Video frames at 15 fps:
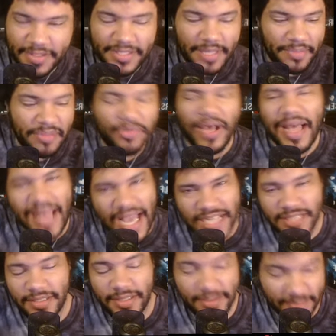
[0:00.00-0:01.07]
that people
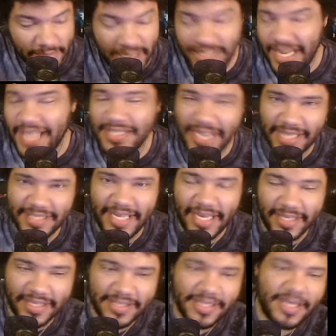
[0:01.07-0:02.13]
actually. My chat's not saying
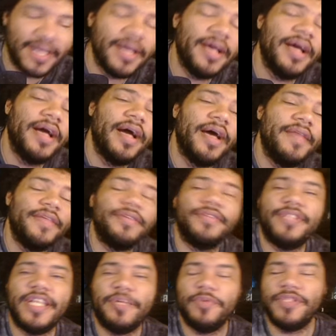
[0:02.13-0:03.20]
this. These are
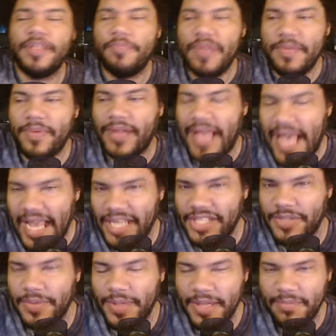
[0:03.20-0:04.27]
sentiments that people
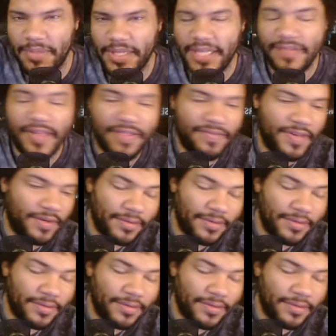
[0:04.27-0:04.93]
actually believe and feel